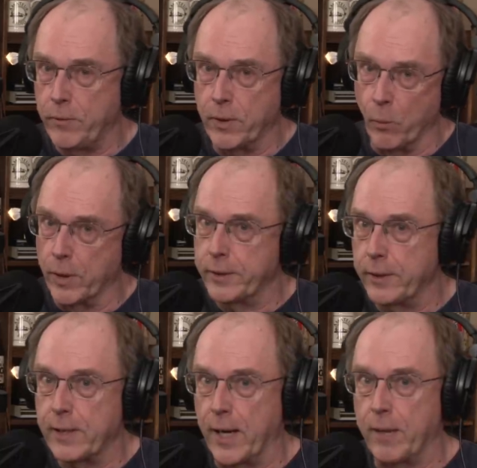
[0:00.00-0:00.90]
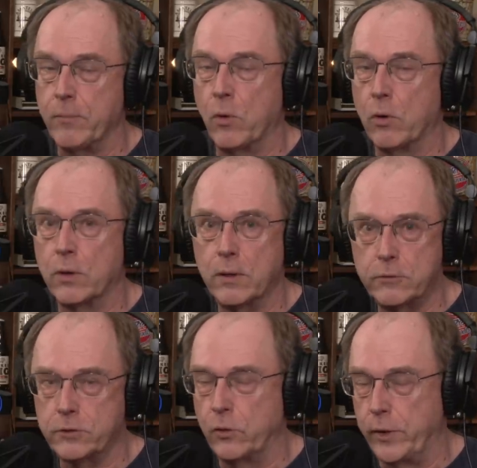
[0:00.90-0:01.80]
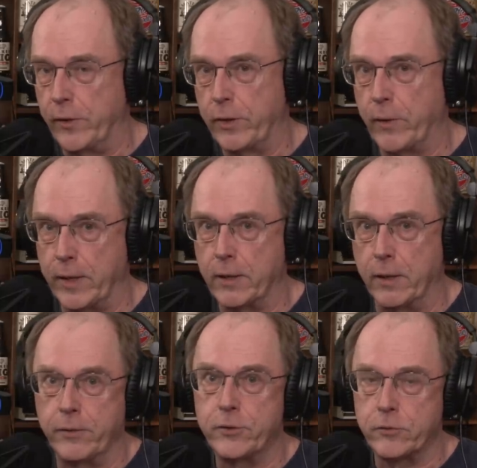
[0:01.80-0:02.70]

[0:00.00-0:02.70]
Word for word: you know, one at a time, or uh, just ordinary credit card.